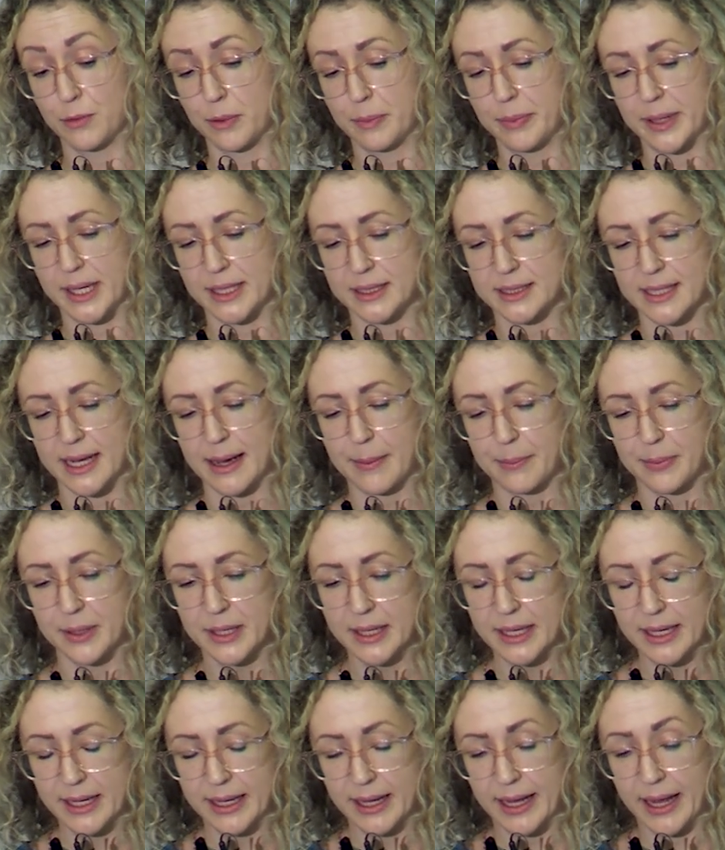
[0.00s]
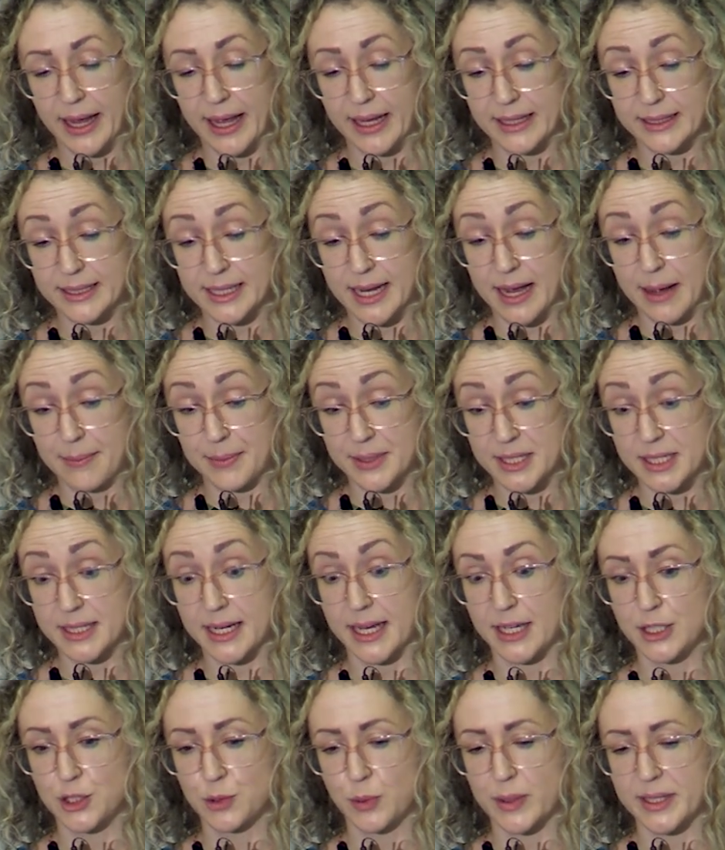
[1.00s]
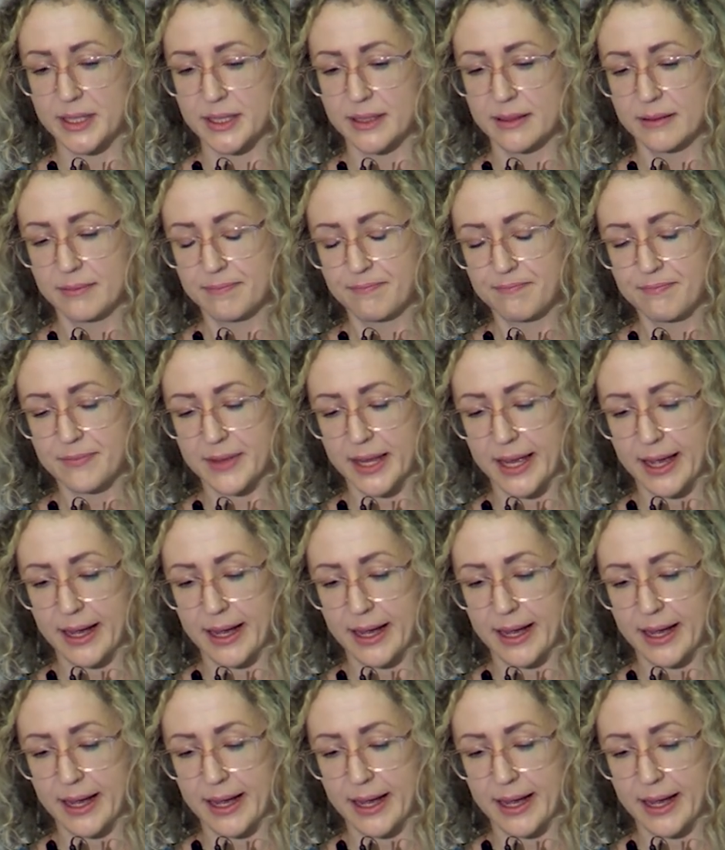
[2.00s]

were picked up at a stage 1